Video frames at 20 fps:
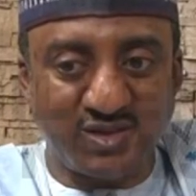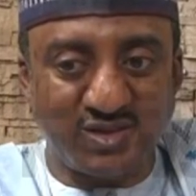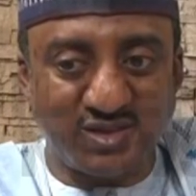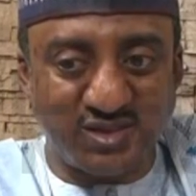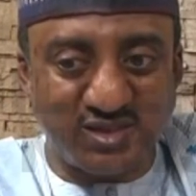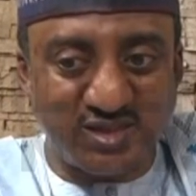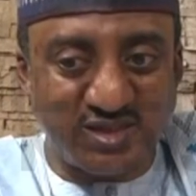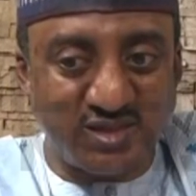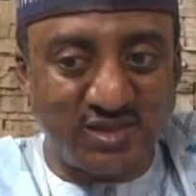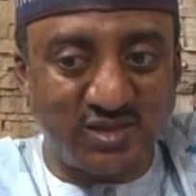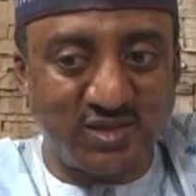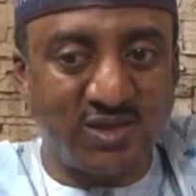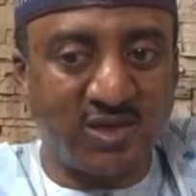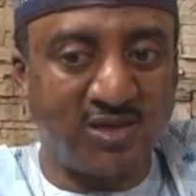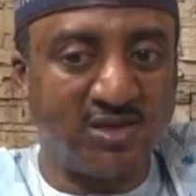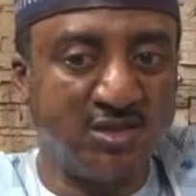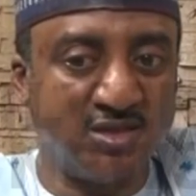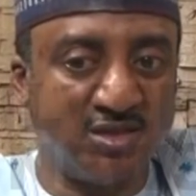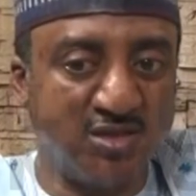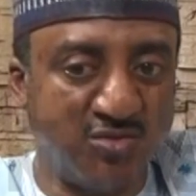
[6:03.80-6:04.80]
a state
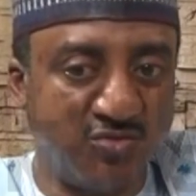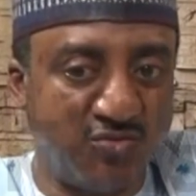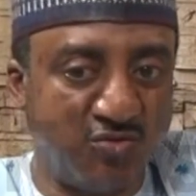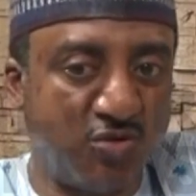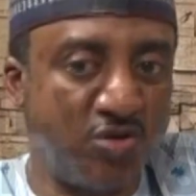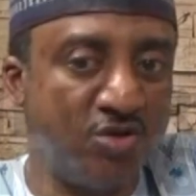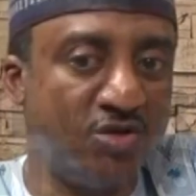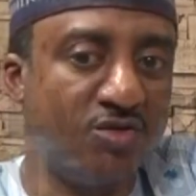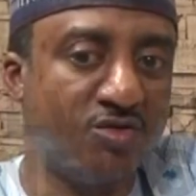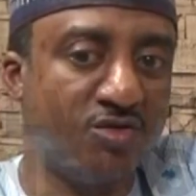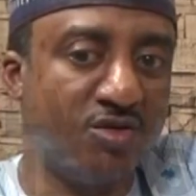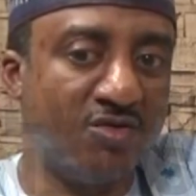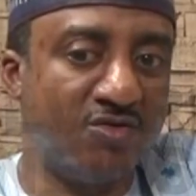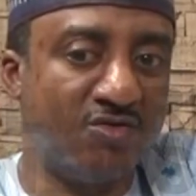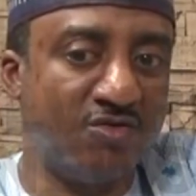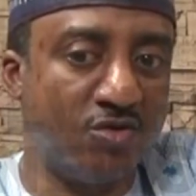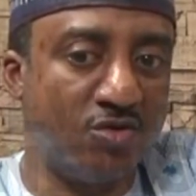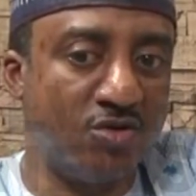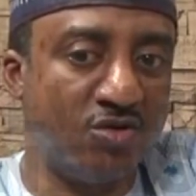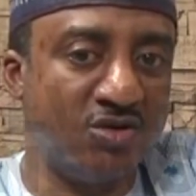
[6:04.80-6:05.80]
that is devoid
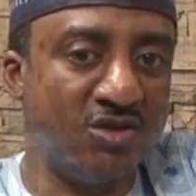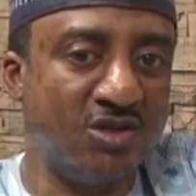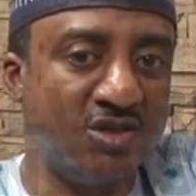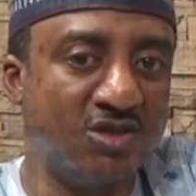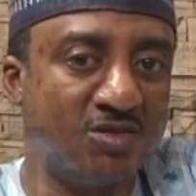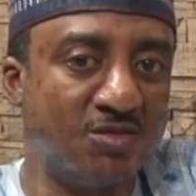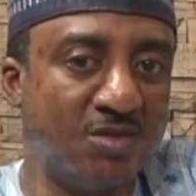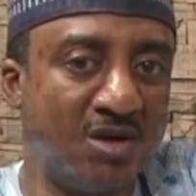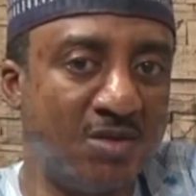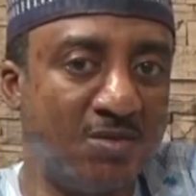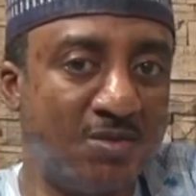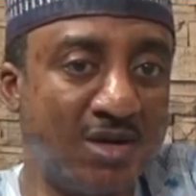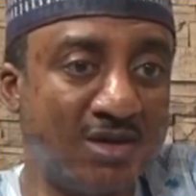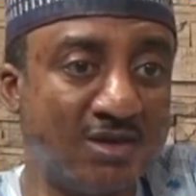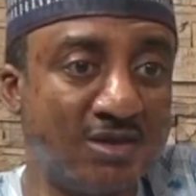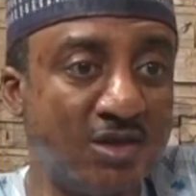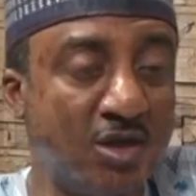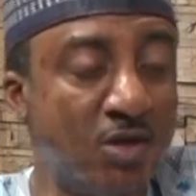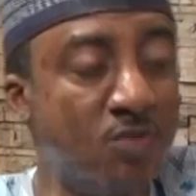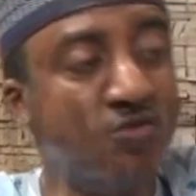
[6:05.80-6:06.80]
of all this
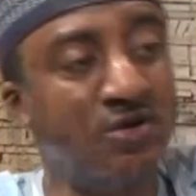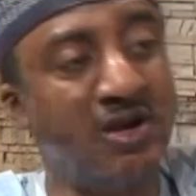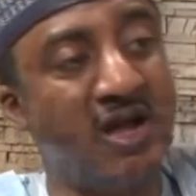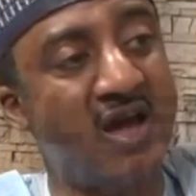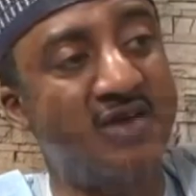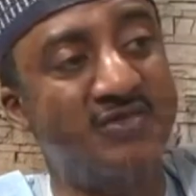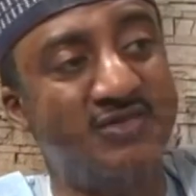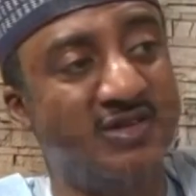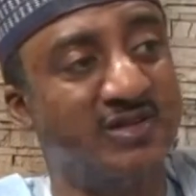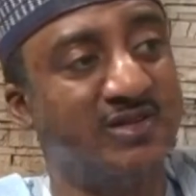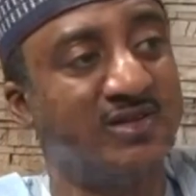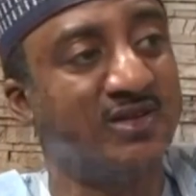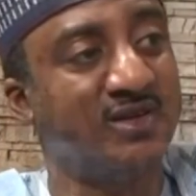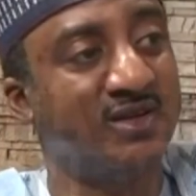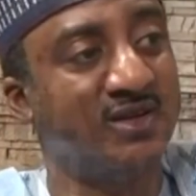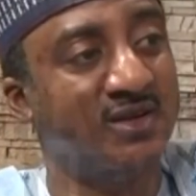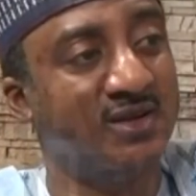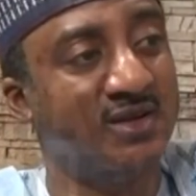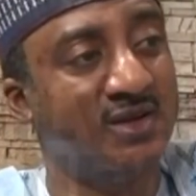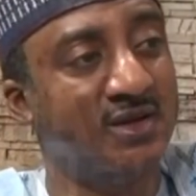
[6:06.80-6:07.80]
malpractice, he will have it
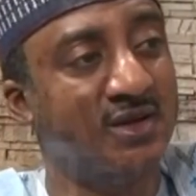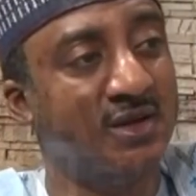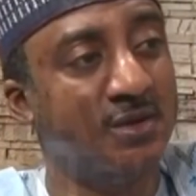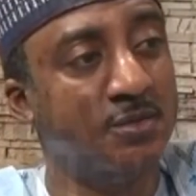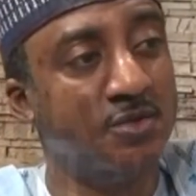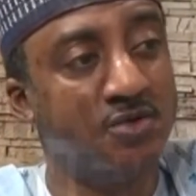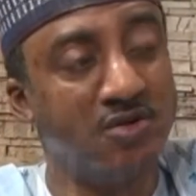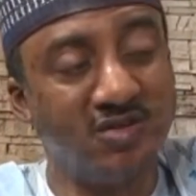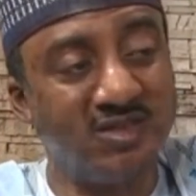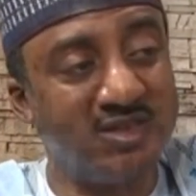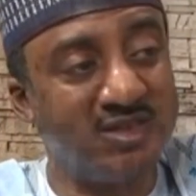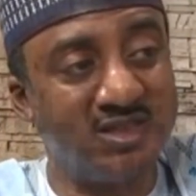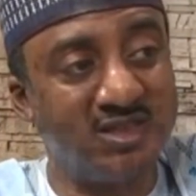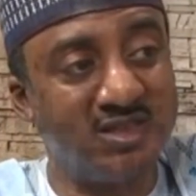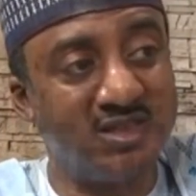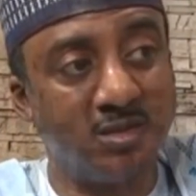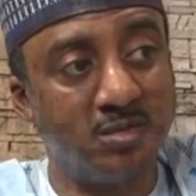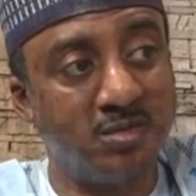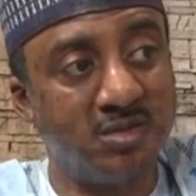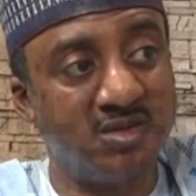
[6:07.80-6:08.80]
because the
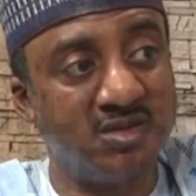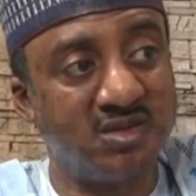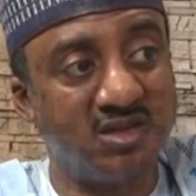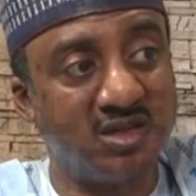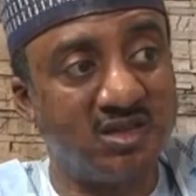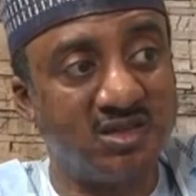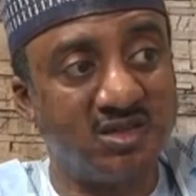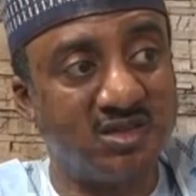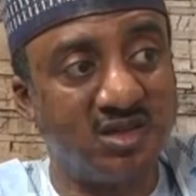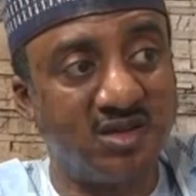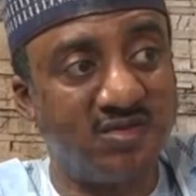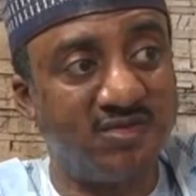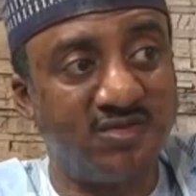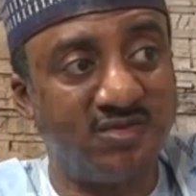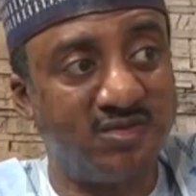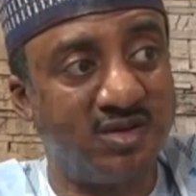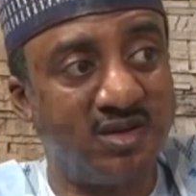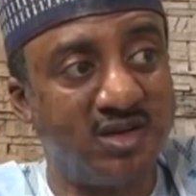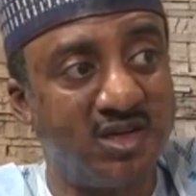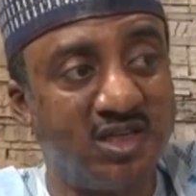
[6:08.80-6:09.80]
system is
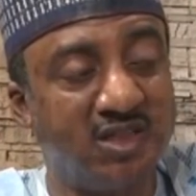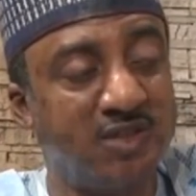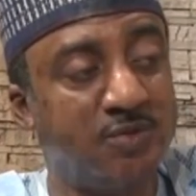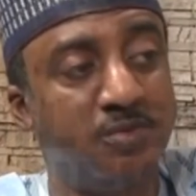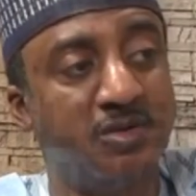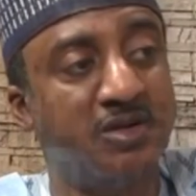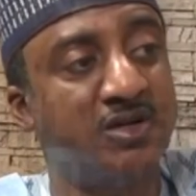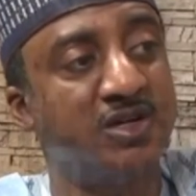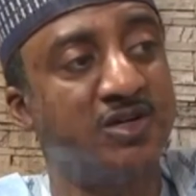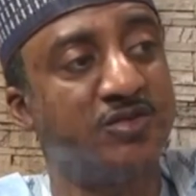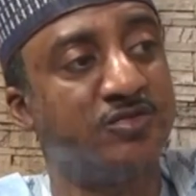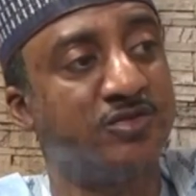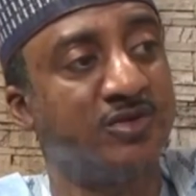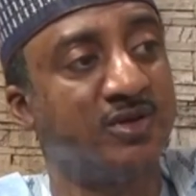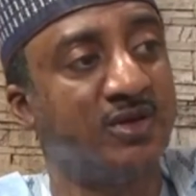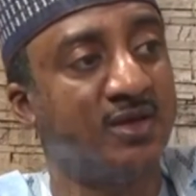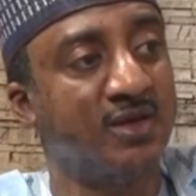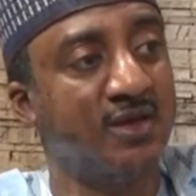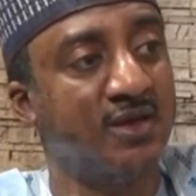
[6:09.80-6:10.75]
self-explanatory.